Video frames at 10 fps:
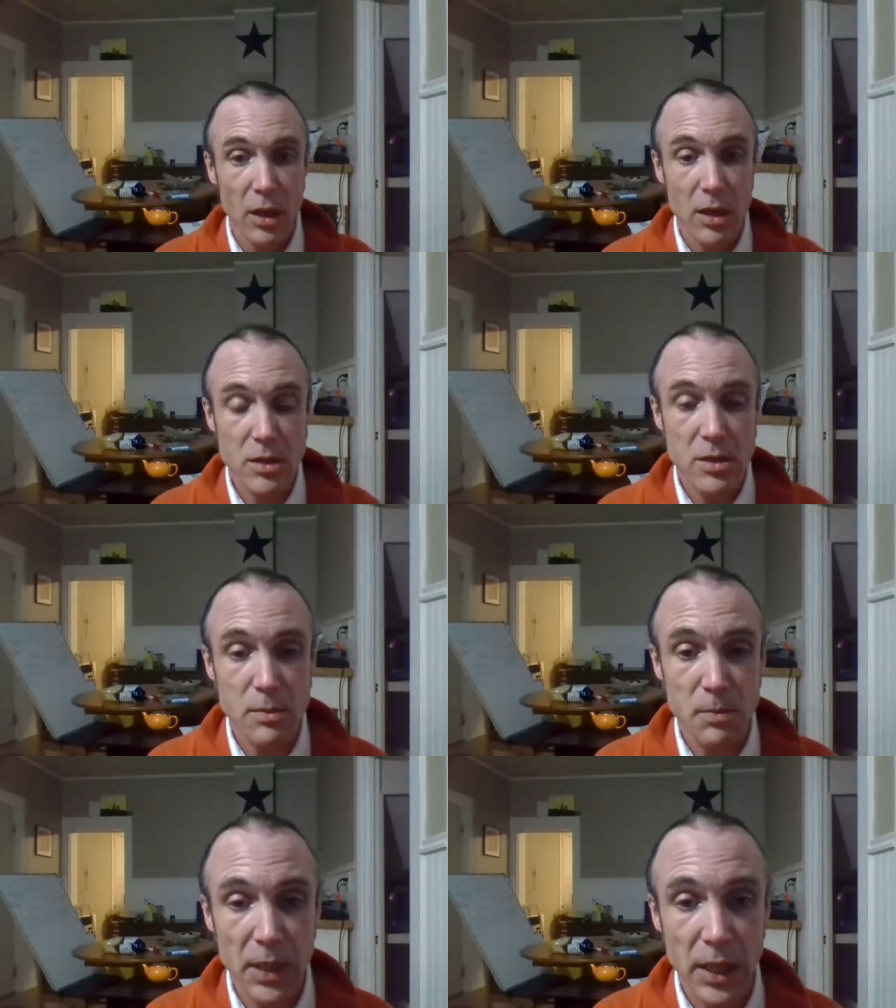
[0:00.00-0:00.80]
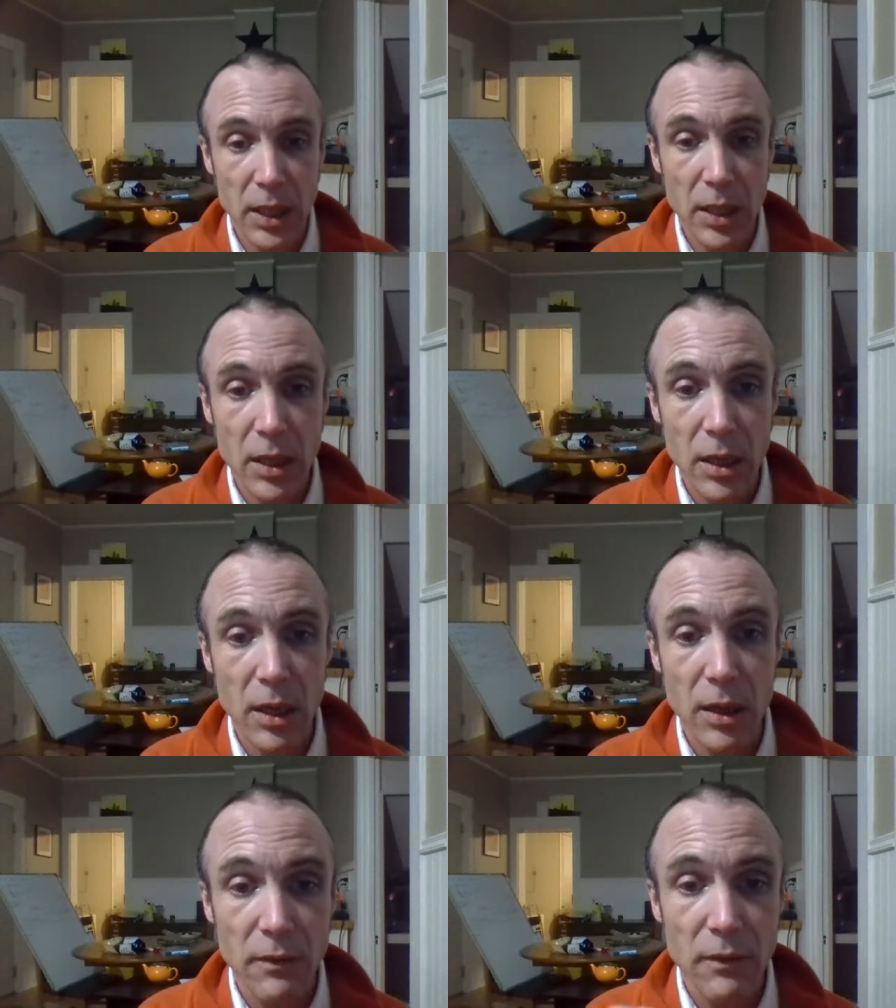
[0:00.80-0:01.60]
The speed
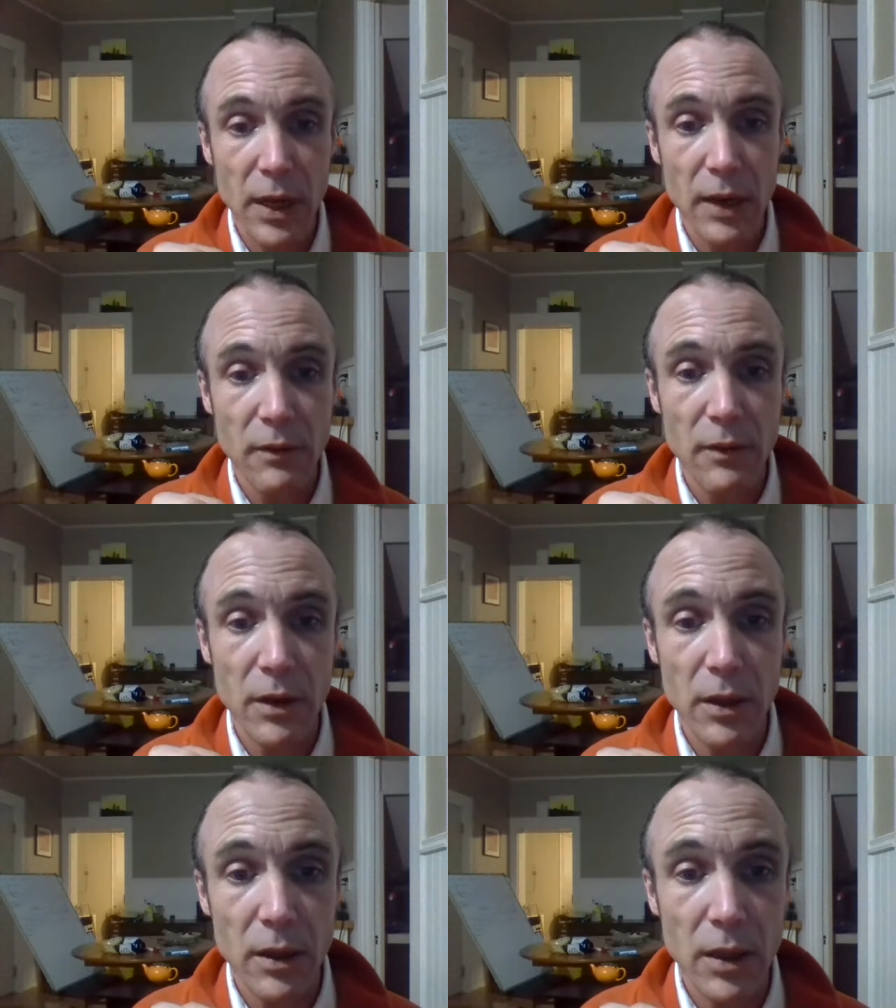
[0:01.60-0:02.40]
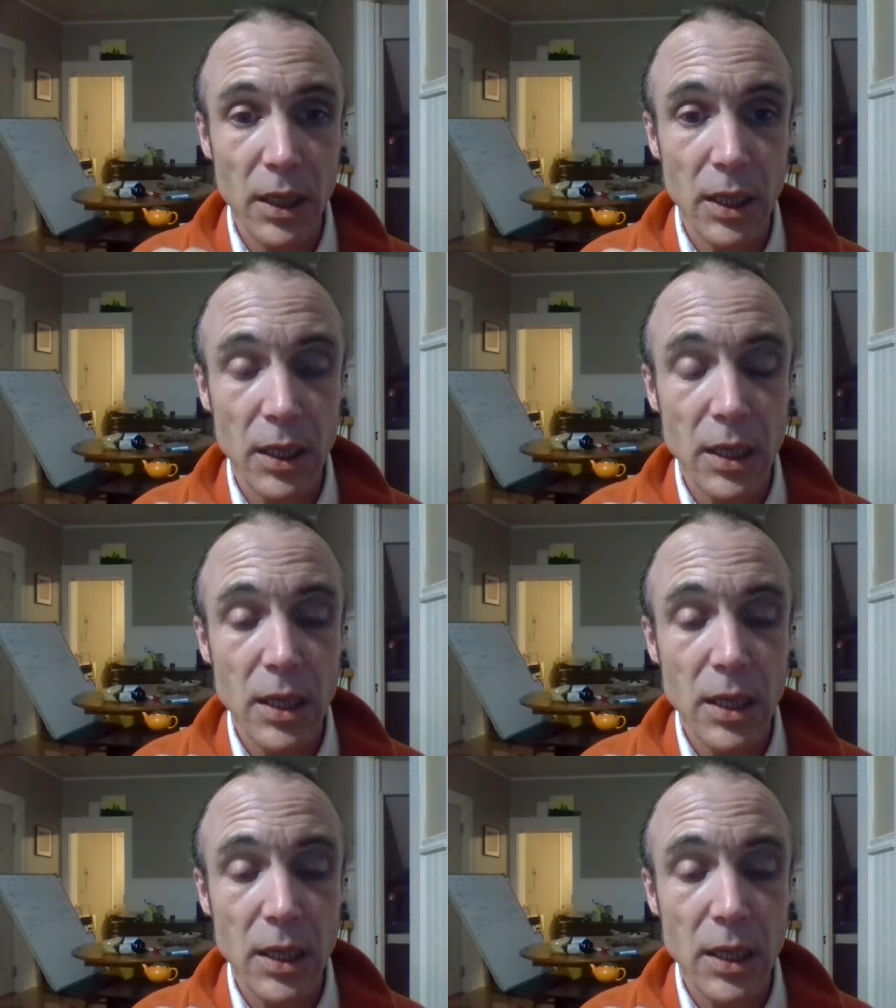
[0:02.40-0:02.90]
of everything